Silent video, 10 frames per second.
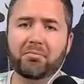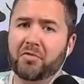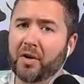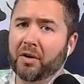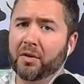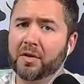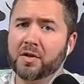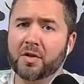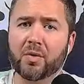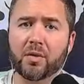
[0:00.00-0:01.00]
Trailer looks
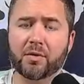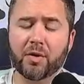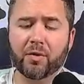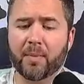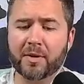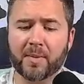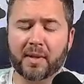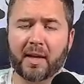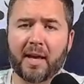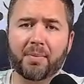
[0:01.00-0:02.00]
cool. Don't know much about
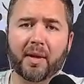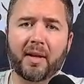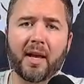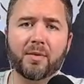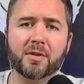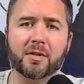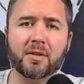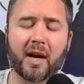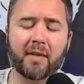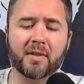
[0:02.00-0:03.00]
the gameplay yet. It was
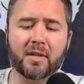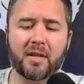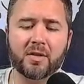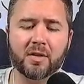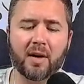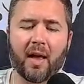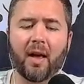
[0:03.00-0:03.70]
just kind of a teaser.